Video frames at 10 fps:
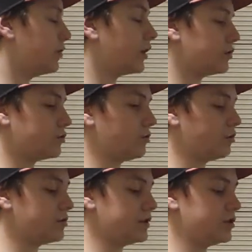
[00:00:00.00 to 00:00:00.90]

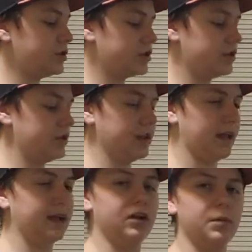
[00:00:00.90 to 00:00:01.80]
controllers is just
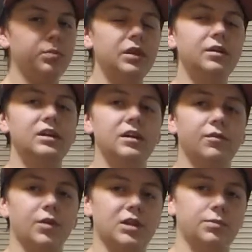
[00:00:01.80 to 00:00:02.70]
like a completely
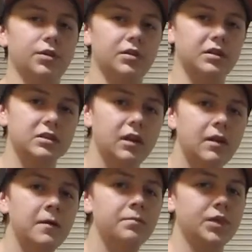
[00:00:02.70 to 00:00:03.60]
different experience.
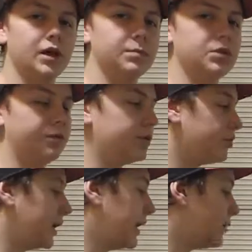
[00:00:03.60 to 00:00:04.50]
So if you're
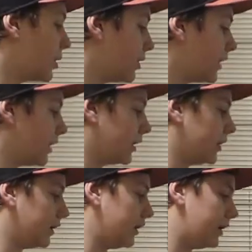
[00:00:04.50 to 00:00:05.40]
thinking about getting
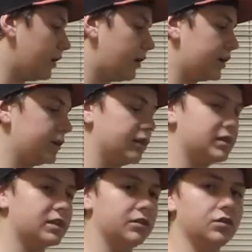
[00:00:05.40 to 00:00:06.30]
a
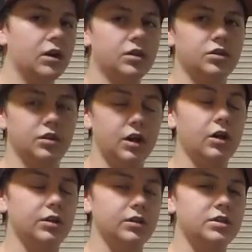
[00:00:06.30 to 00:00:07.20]
Oculus and you're not
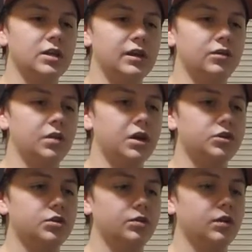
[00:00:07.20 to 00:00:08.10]

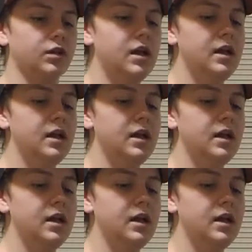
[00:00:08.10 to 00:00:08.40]
sure